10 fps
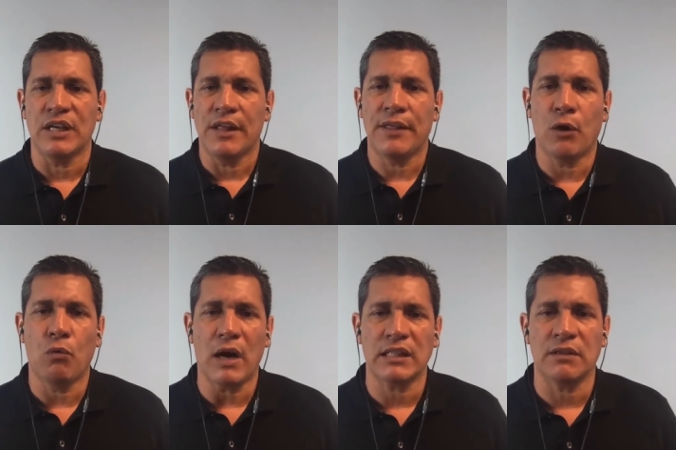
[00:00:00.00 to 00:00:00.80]
they'll
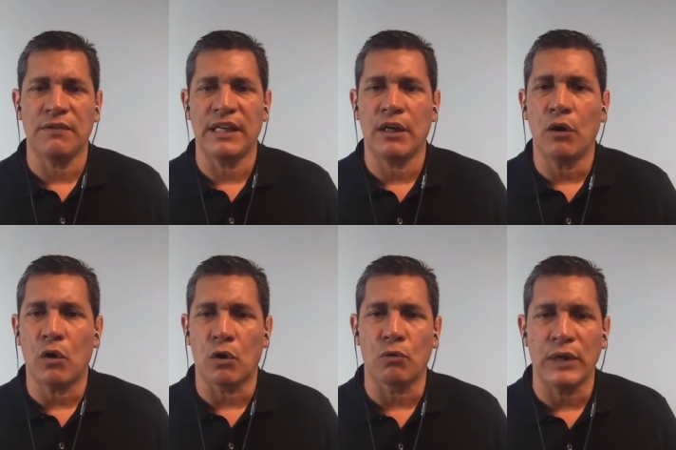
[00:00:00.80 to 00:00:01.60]
watch a video
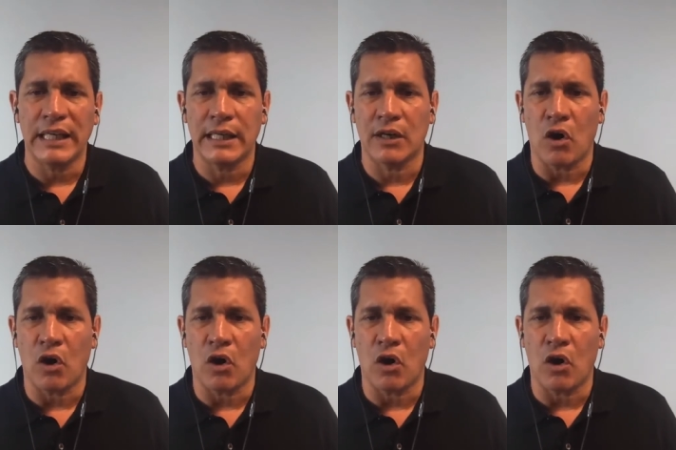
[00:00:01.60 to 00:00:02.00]
or read an